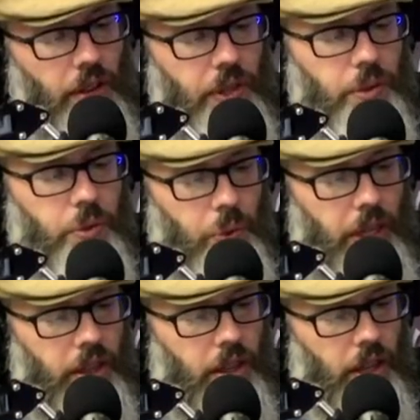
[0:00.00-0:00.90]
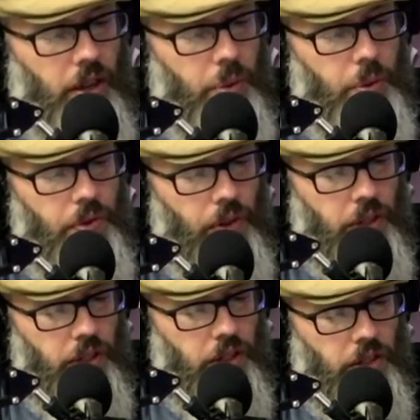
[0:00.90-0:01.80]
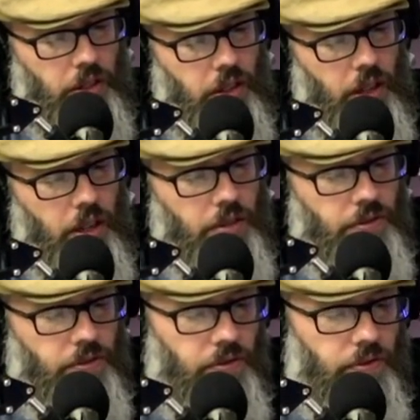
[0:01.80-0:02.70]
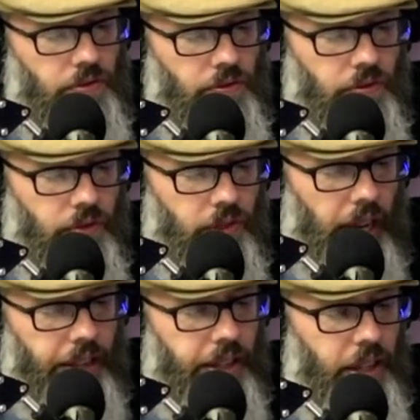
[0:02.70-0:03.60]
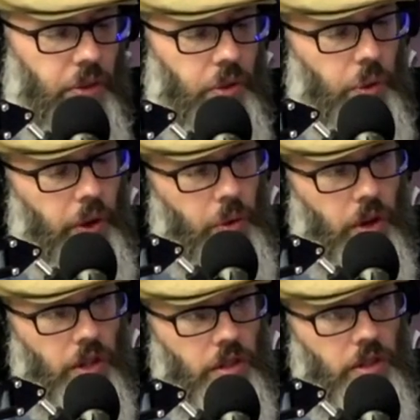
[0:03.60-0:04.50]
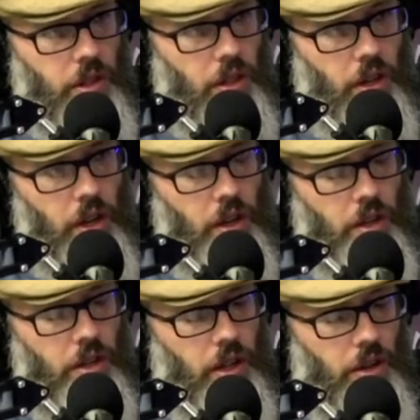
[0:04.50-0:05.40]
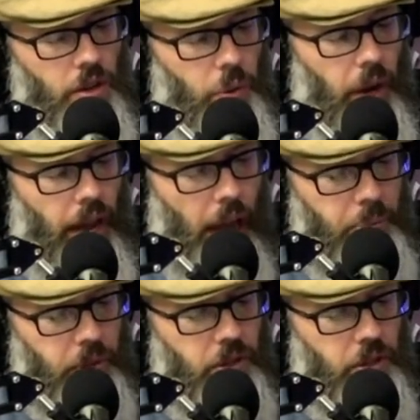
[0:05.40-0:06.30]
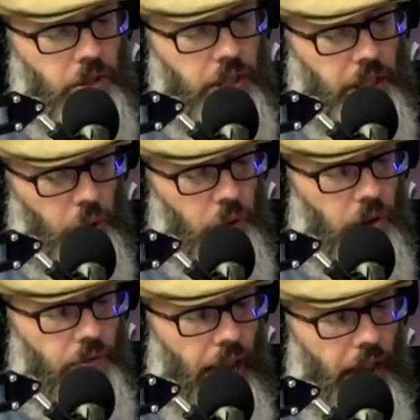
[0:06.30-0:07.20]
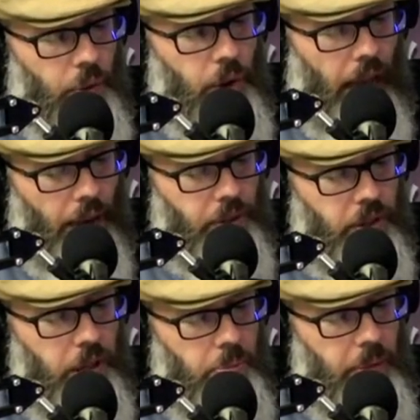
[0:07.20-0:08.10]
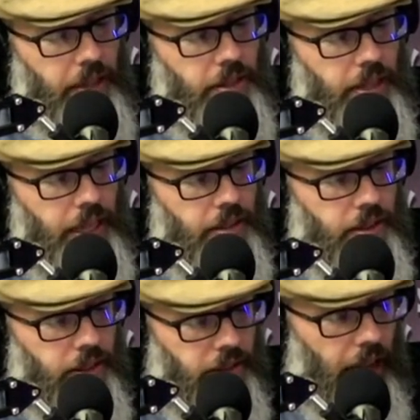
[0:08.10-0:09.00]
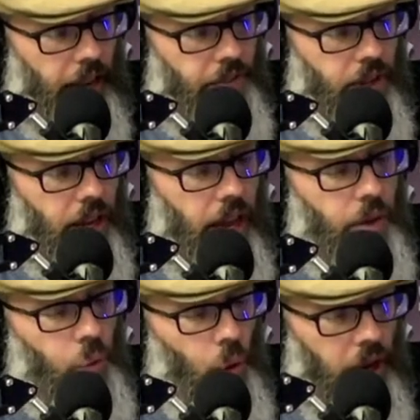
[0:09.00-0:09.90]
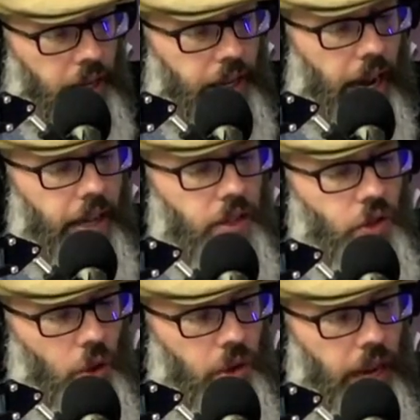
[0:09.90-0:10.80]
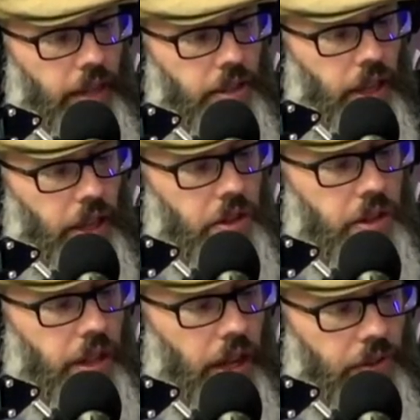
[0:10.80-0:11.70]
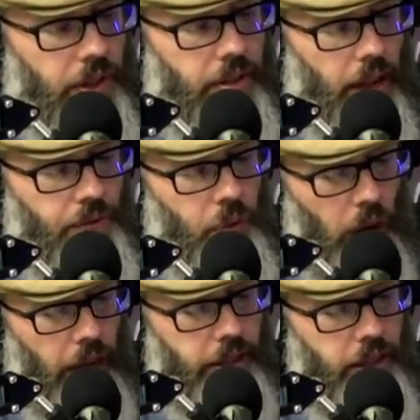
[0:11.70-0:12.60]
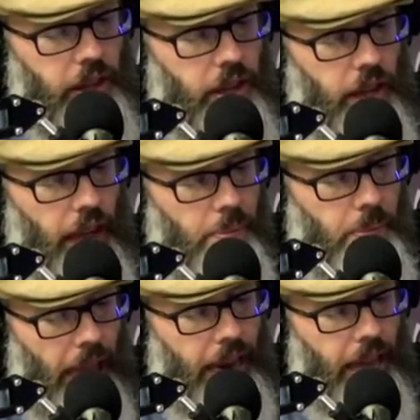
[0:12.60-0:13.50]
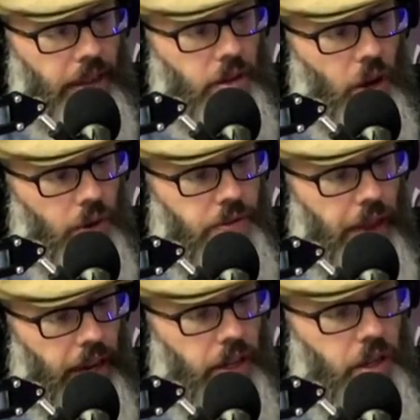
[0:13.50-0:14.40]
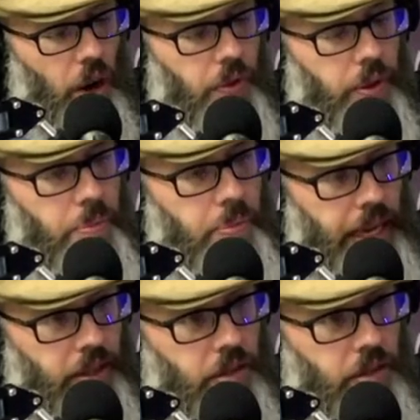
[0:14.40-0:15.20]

us with uh, with verses um, 19 through 21. Okay. Uh, what happens to the children of man and what happens to the beast is the same. As one dies, so dies the other. They all have the same breath, and man has no advantage over the beast